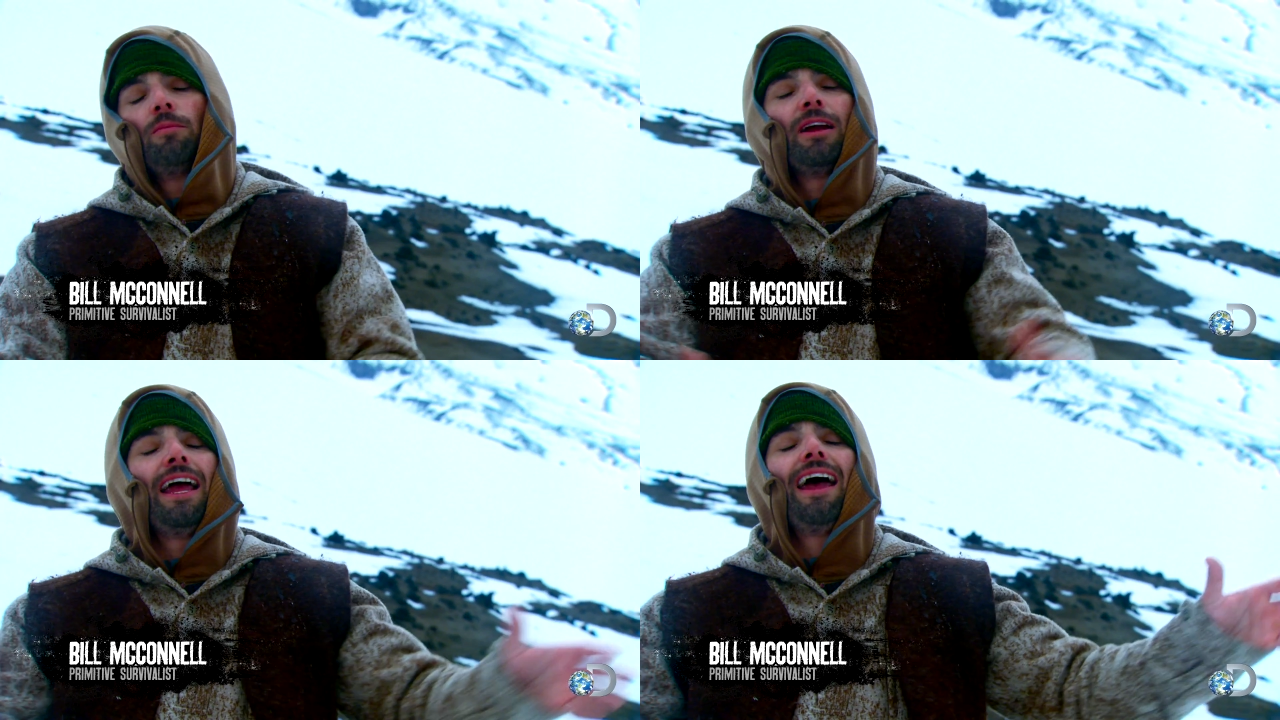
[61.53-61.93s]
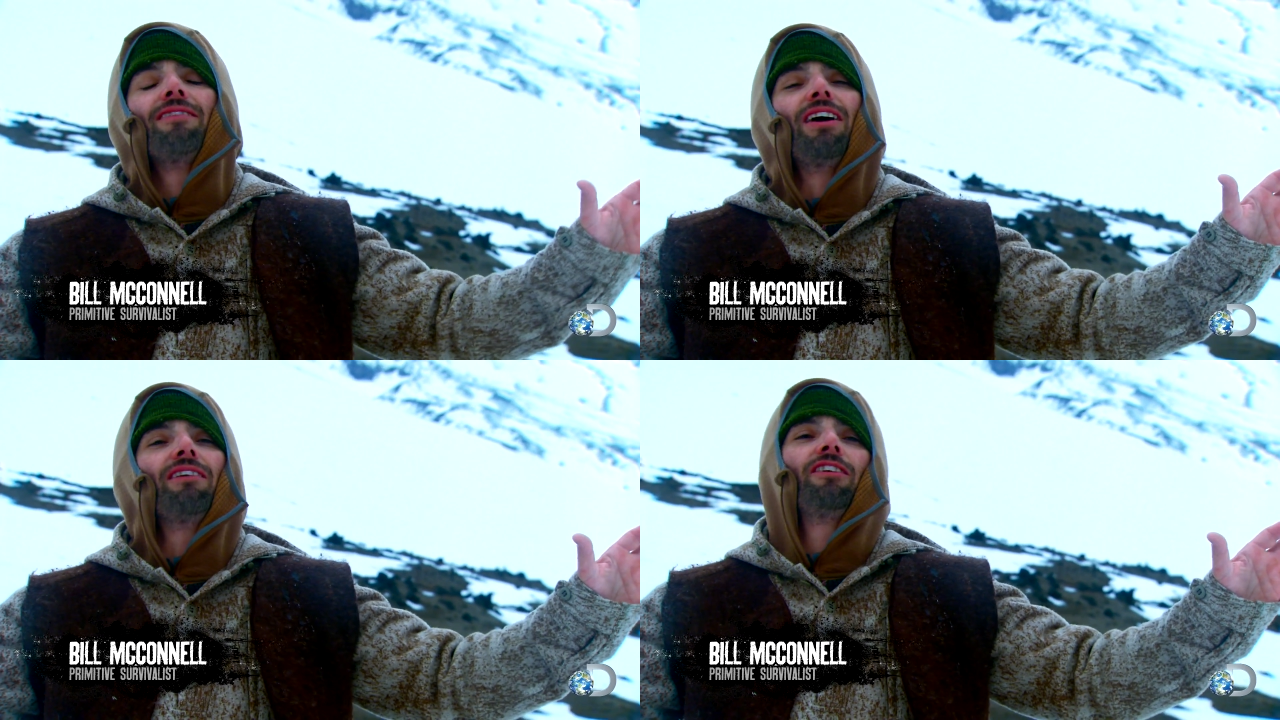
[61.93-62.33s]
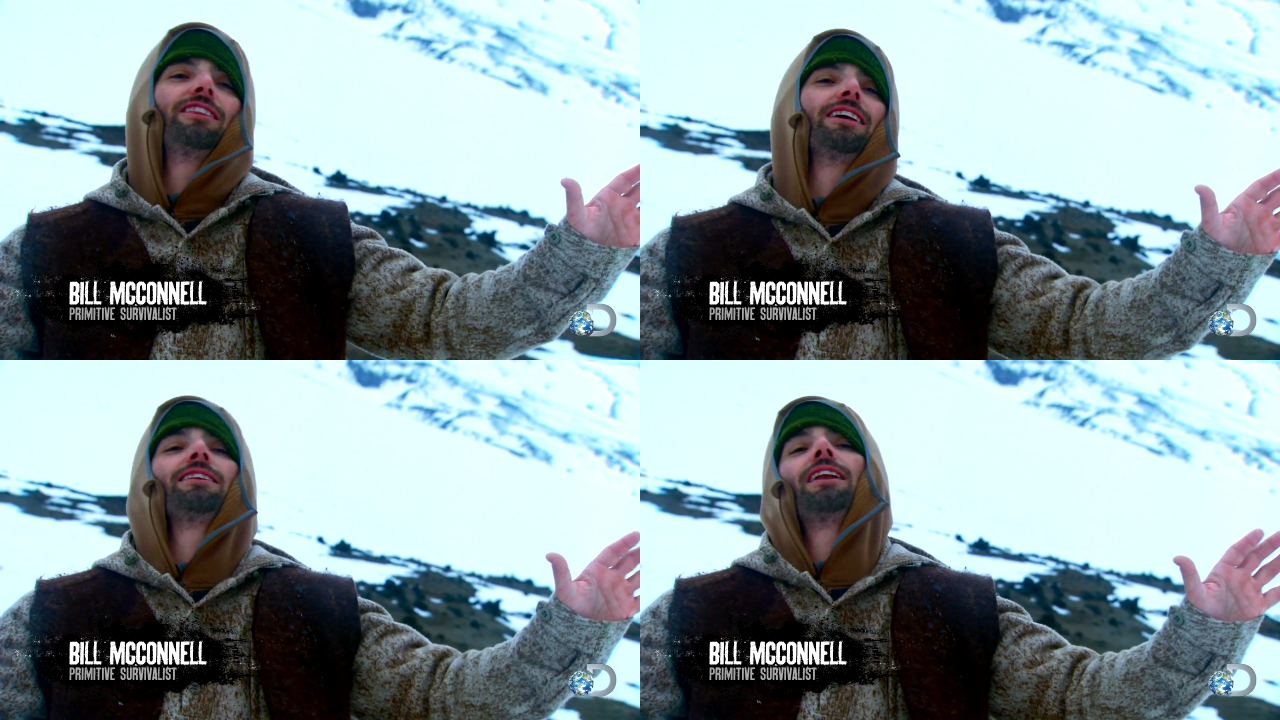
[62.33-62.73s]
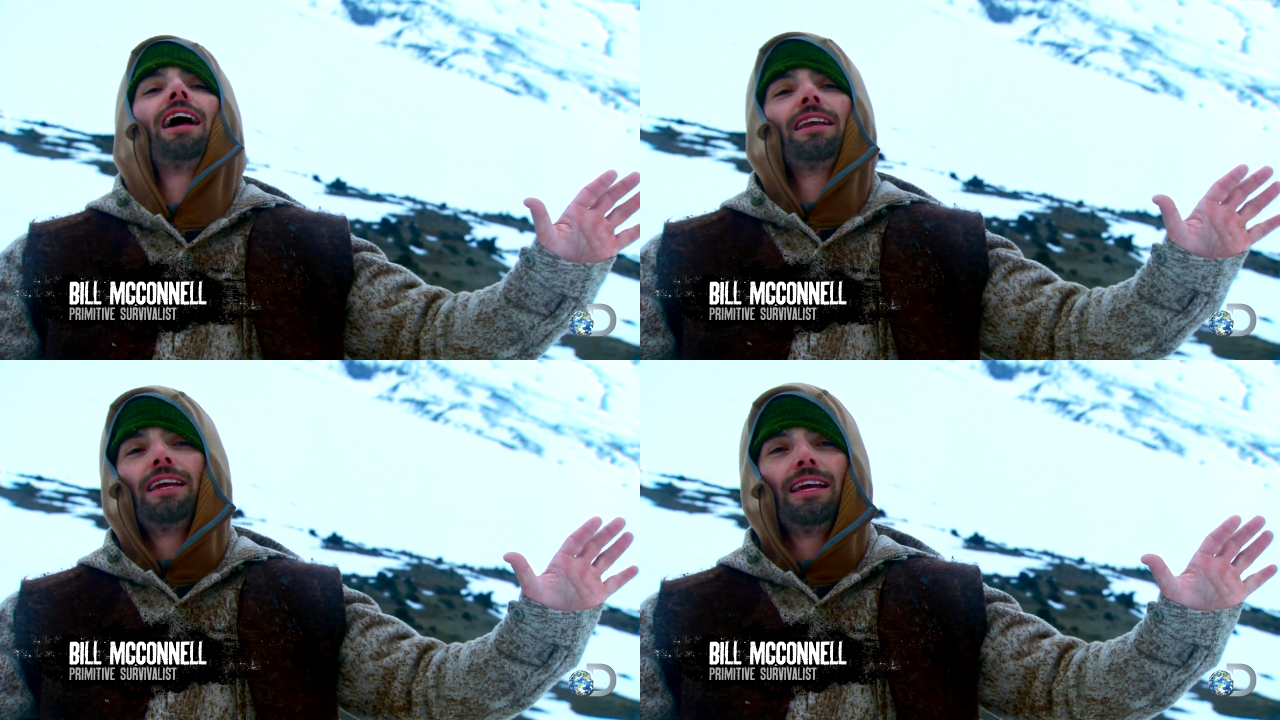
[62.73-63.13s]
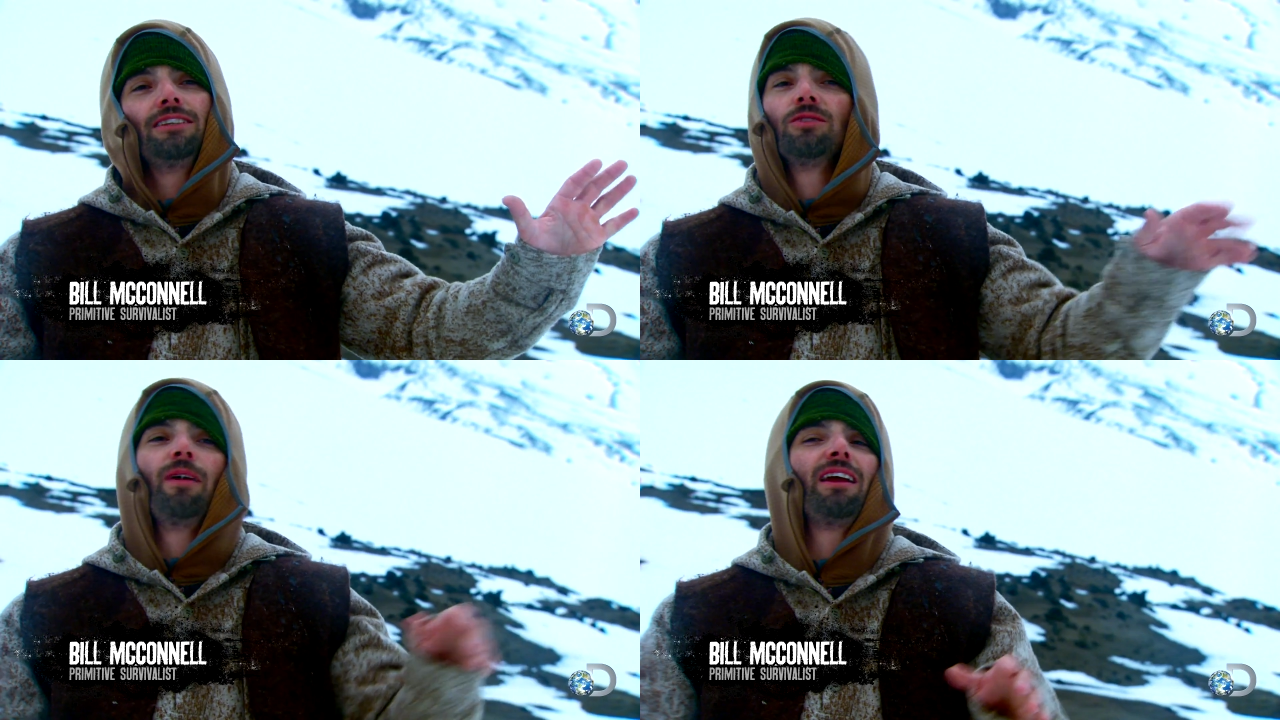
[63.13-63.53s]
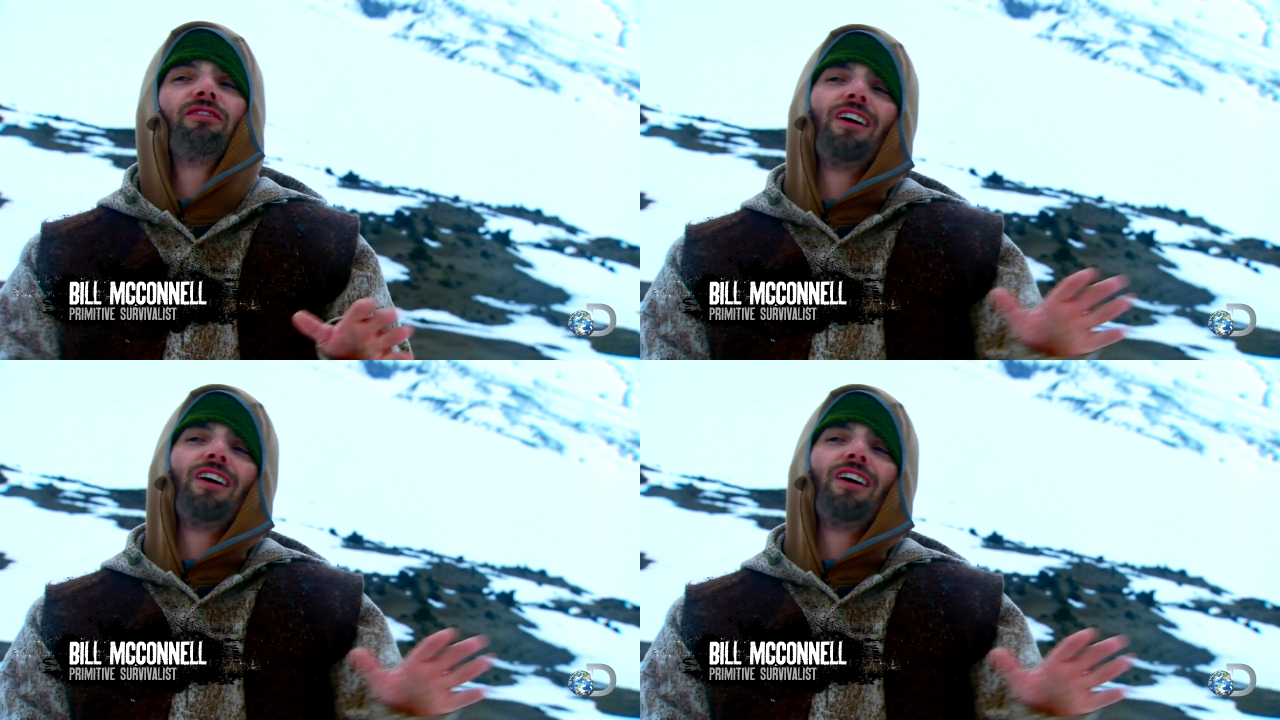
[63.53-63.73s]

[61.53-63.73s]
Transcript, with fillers: I'm gonna have everything that I need to make